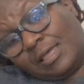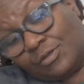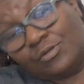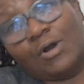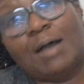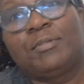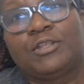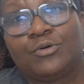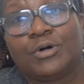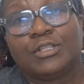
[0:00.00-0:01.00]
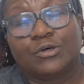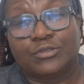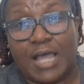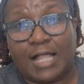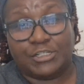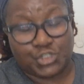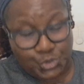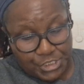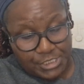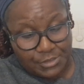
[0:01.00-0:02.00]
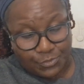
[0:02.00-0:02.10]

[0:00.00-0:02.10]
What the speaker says: You know, I've been doing little Dollar Tree